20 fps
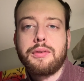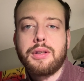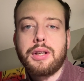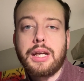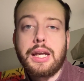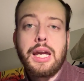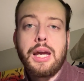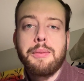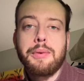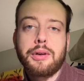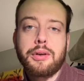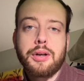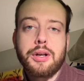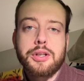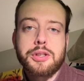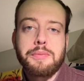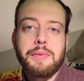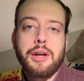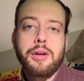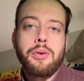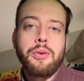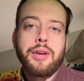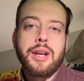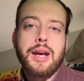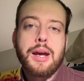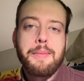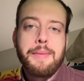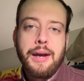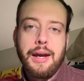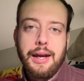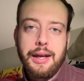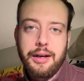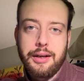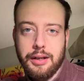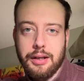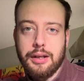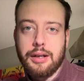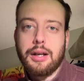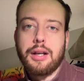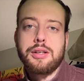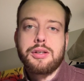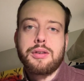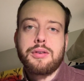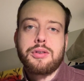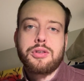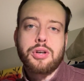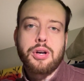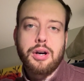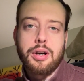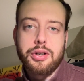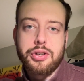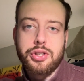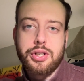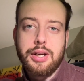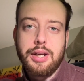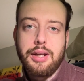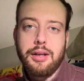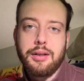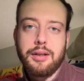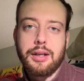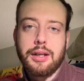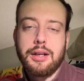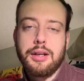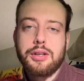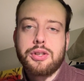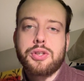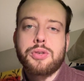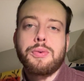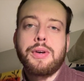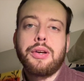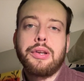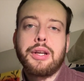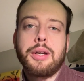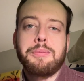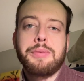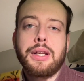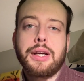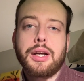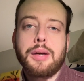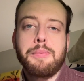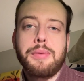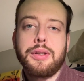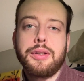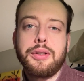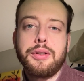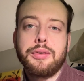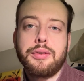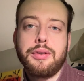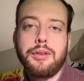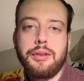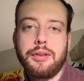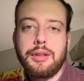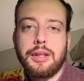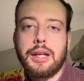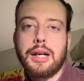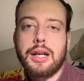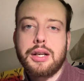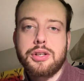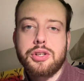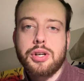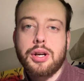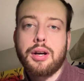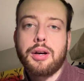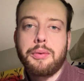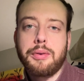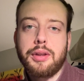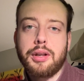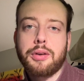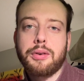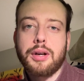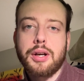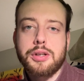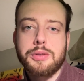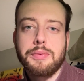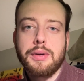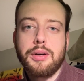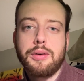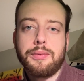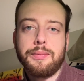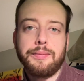I came across my old iPad and I charged it and it swelled up like a balloon. And then I shot it with a crossbow.